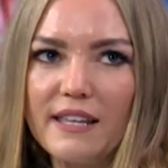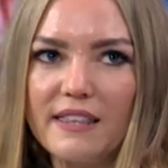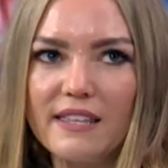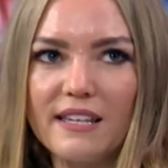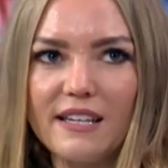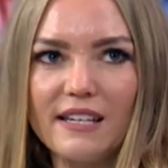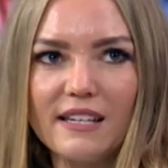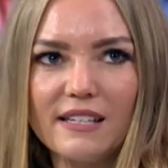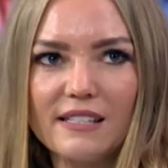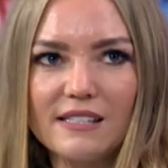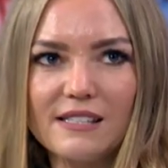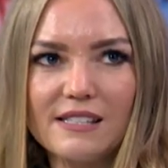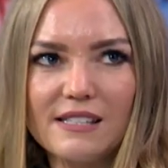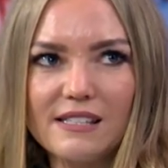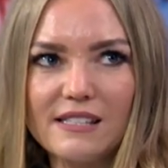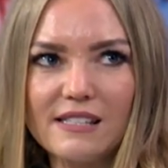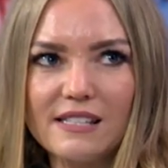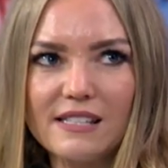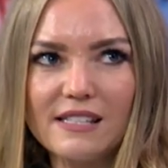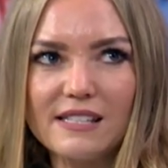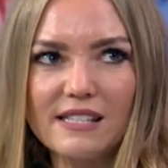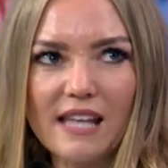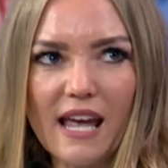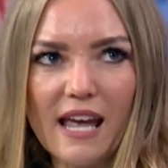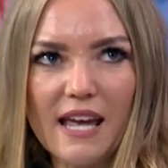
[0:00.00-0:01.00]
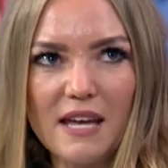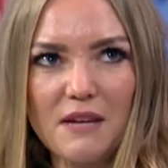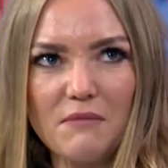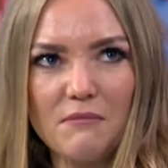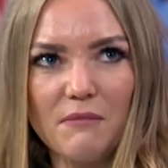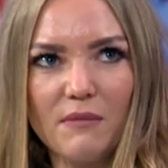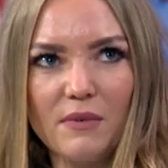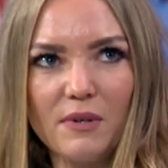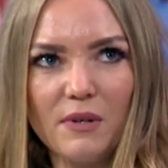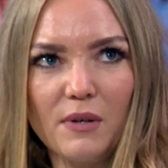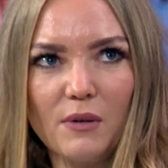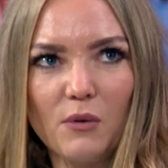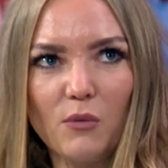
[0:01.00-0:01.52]
think it's the
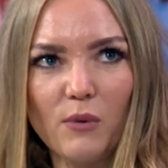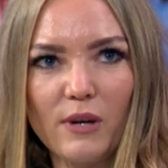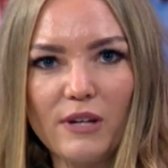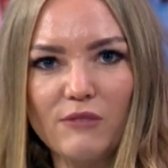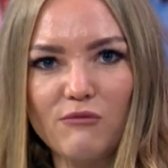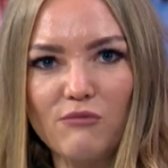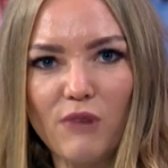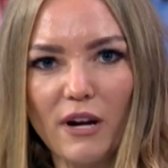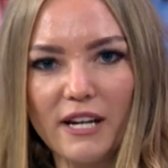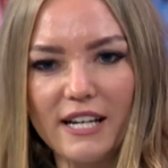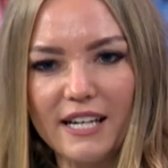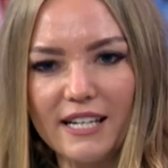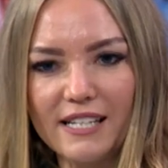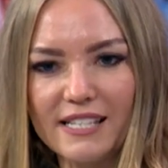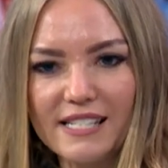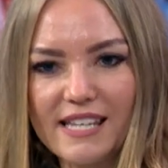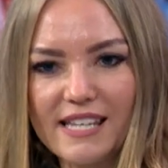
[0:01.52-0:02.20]
same. We're running at